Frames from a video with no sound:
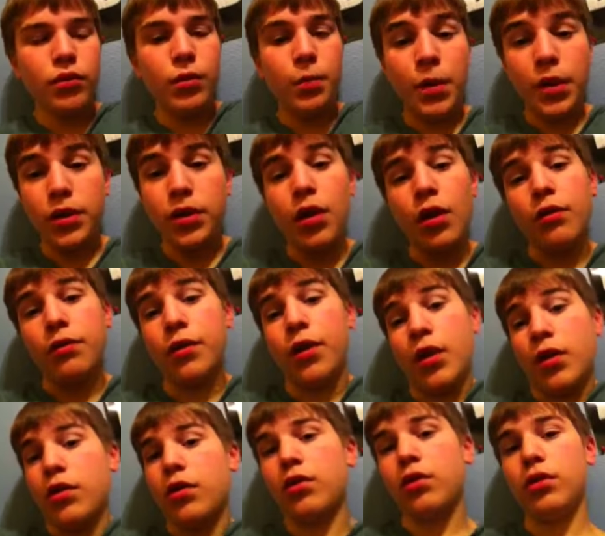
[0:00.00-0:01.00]
myself,
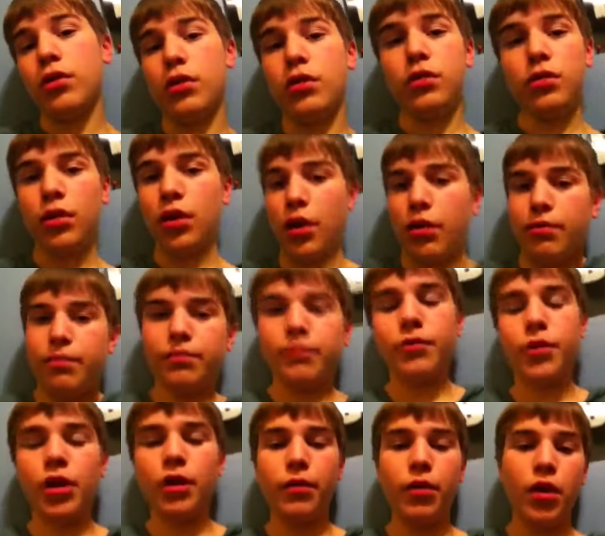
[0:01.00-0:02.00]
actually. Yeah,
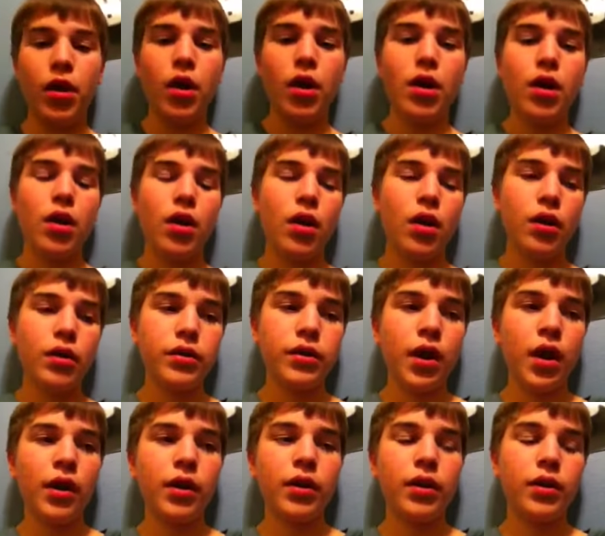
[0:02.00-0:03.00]
whatever. I was
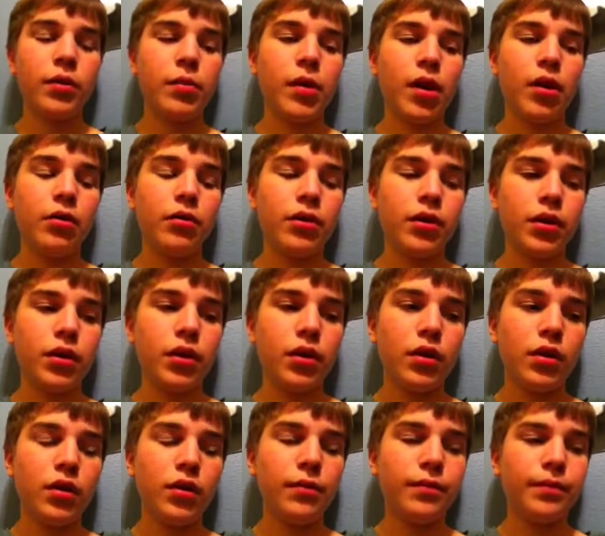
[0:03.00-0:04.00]
talking about
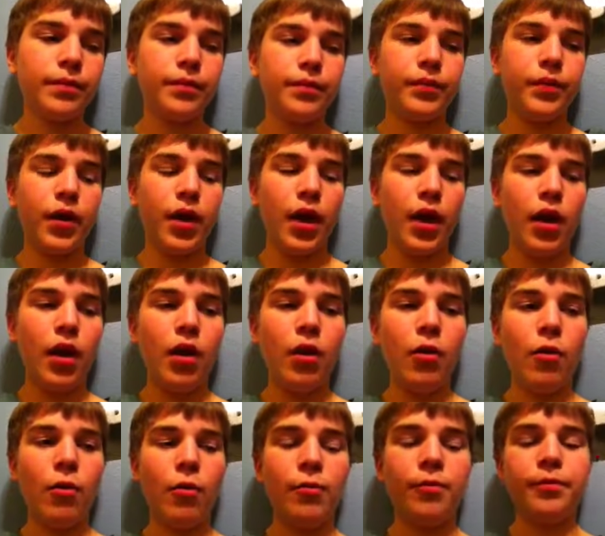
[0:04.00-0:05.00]

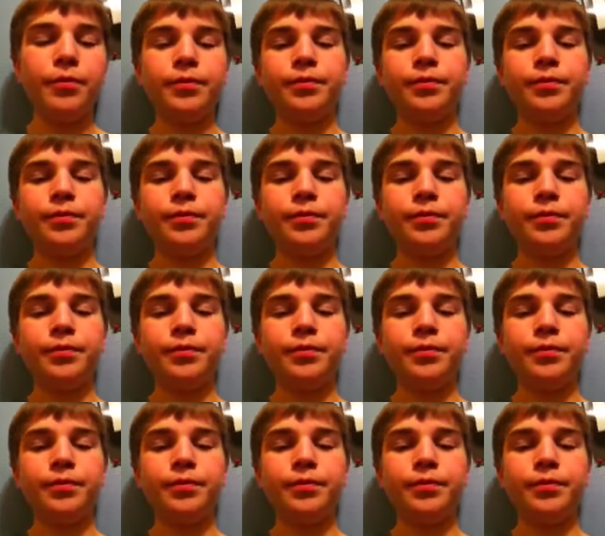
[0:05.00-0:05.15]
how